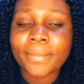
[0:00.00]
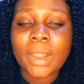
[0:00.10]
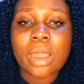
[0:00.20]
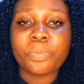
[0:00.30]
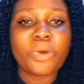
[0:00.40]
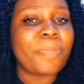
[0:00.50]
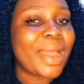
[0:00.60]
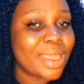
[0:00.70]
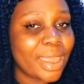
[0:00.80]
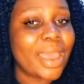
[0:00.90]

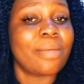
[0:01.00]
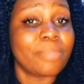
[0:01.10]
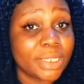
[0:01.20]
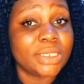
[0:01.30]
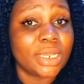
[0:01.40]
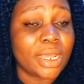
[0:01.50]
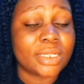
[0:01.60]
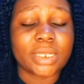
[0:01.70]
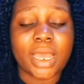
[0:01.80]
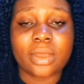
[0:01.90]
proper care and
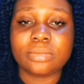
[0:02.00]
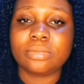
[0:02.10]
maintenance are